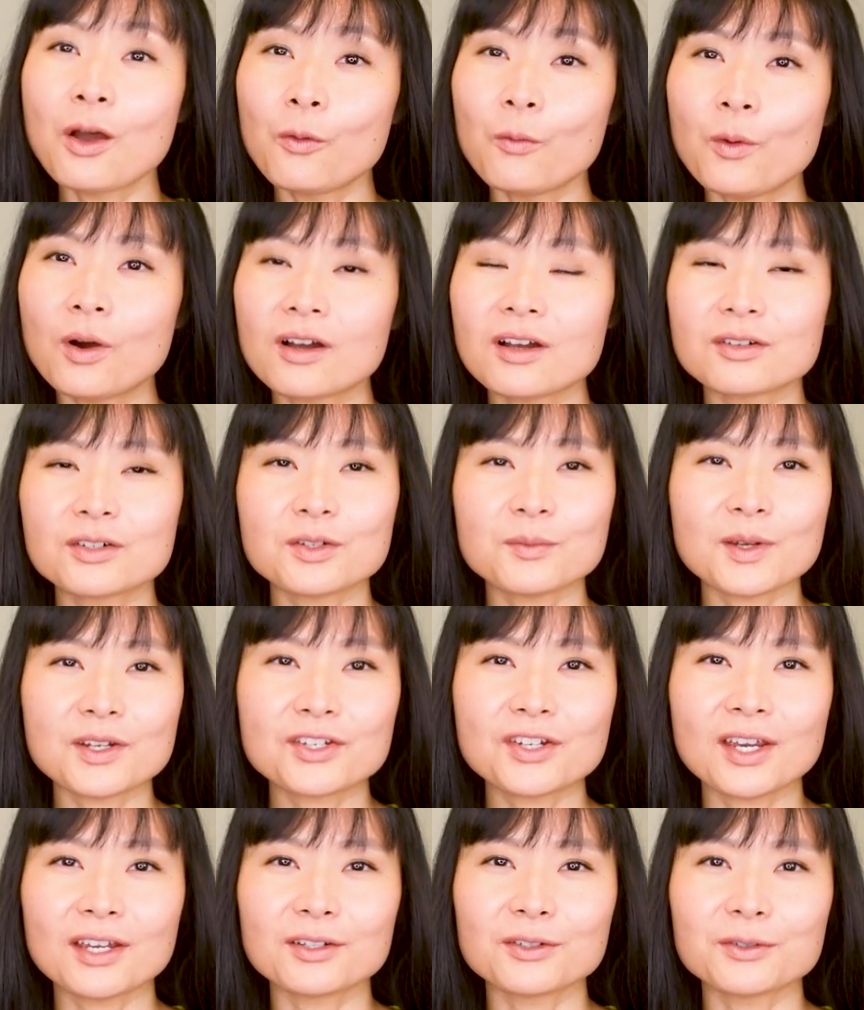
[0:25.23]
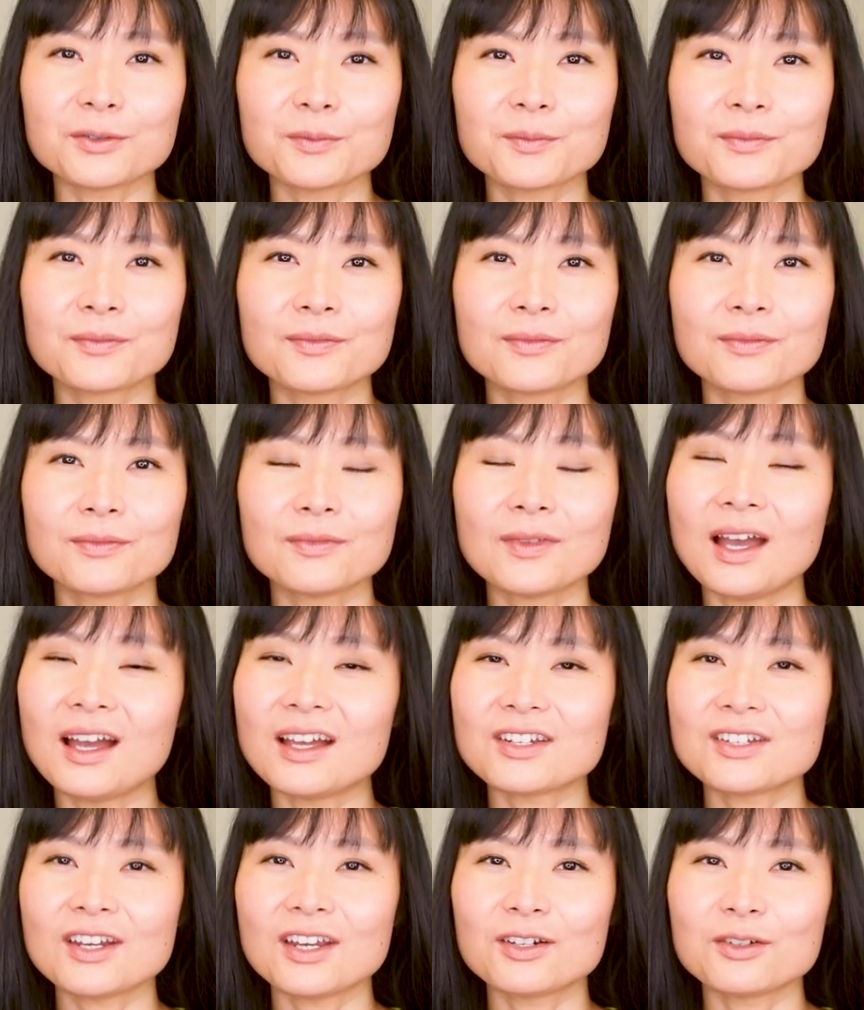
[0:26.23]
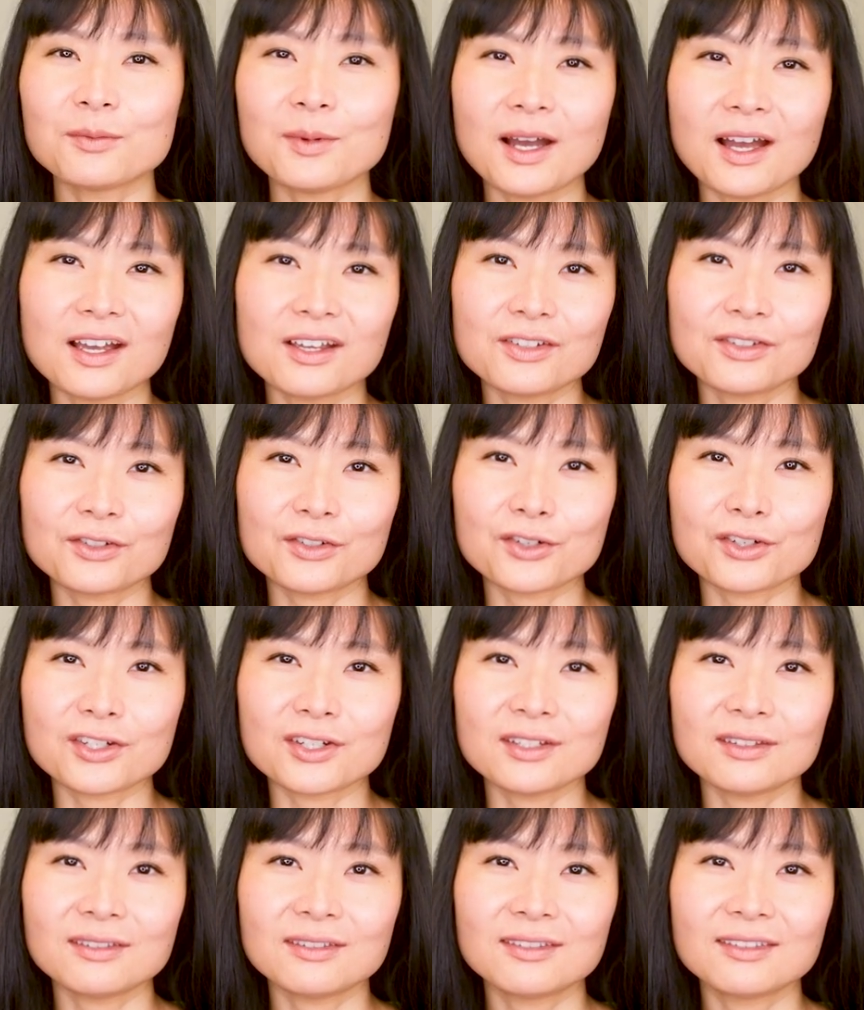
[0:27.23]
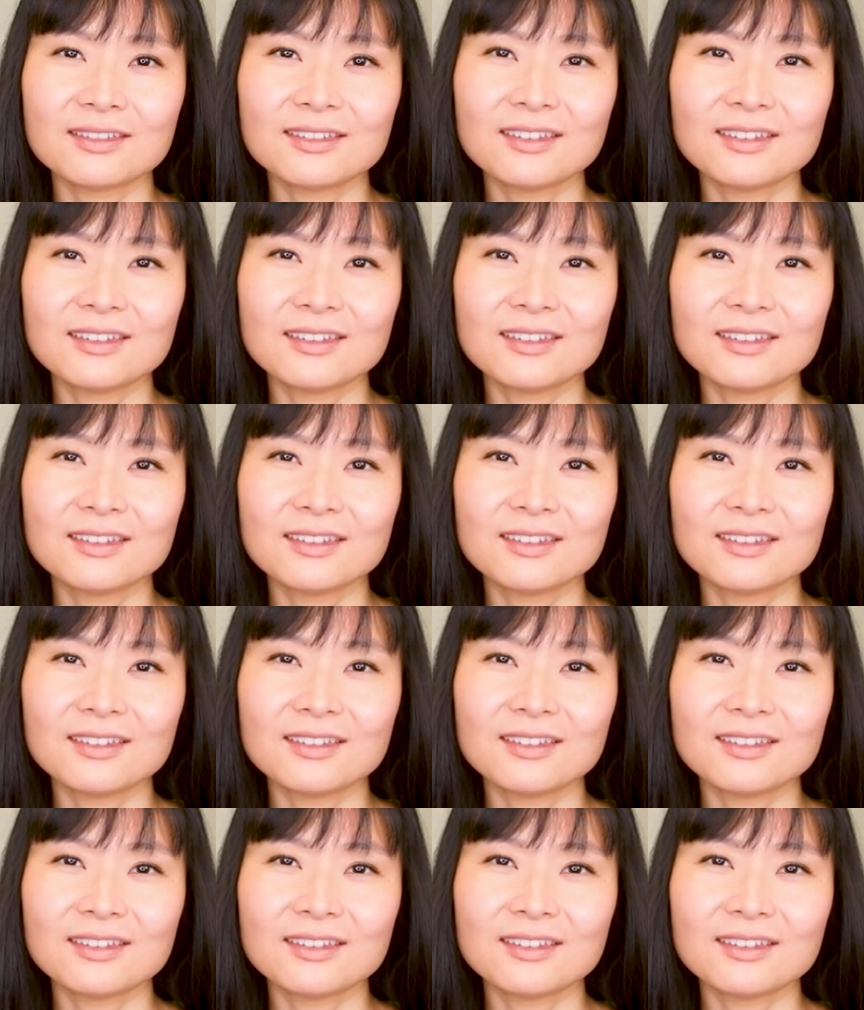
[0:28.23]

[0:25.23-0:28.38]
Welcome to my channel, Eye Channel by Eye Surgeon.